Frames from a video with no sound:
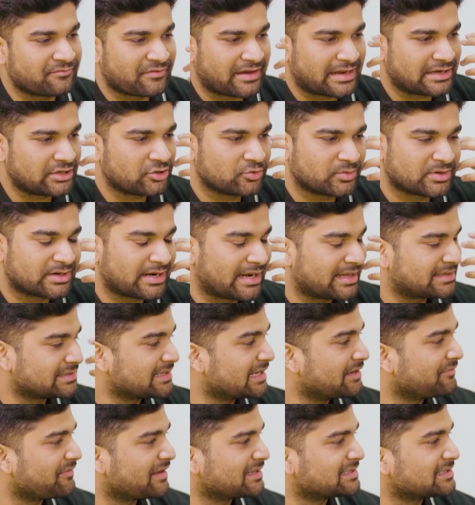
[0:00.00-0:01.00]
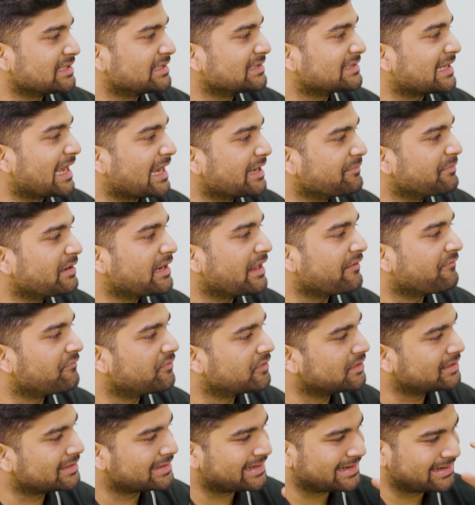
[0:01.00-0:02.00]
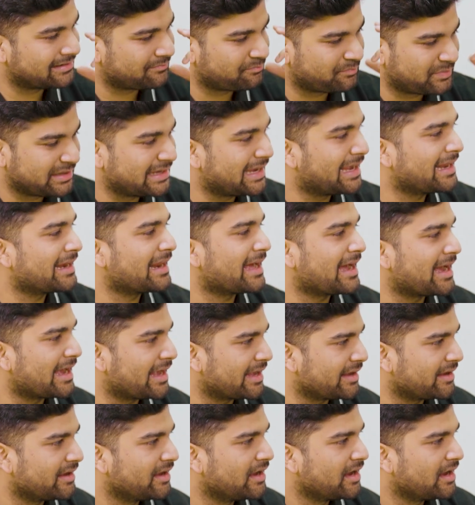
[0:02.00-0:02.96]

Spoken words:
when you were, let's say, investing time and effort in BNI